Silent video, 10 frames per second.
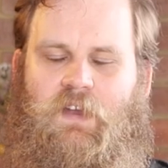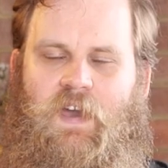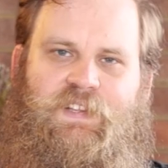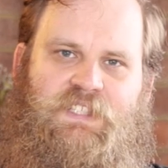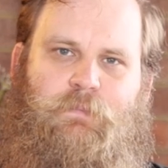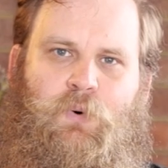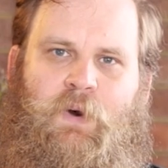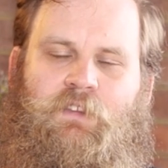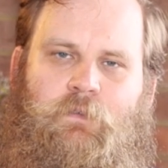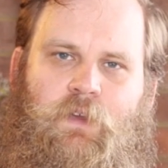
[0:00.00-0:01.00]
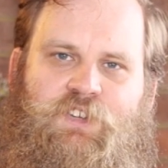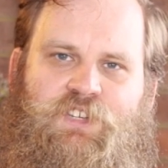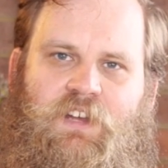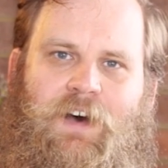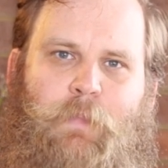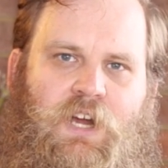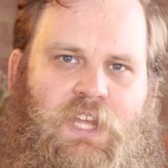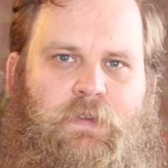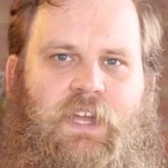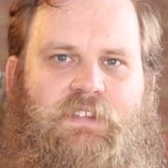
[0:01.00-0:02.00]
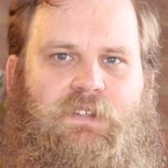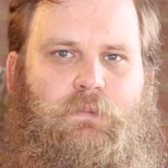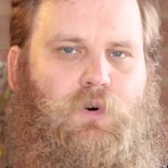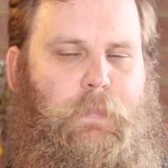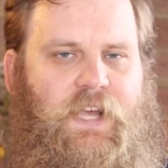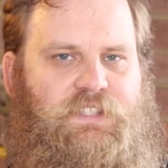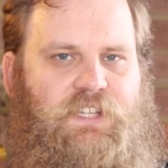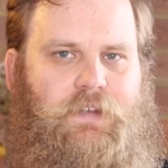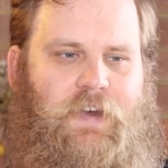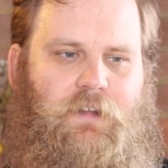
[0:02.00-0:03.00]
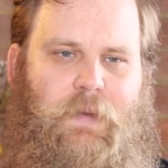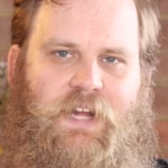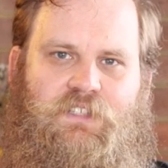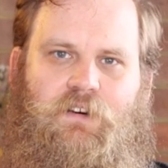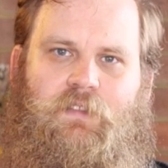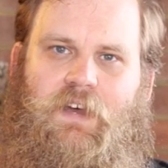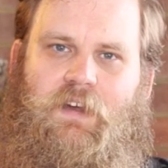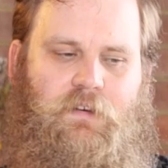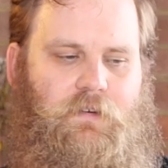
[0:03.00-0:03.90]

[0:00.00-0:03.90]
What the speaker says: And at some point in the future, I might even get some more Picatinny rail mounted on that.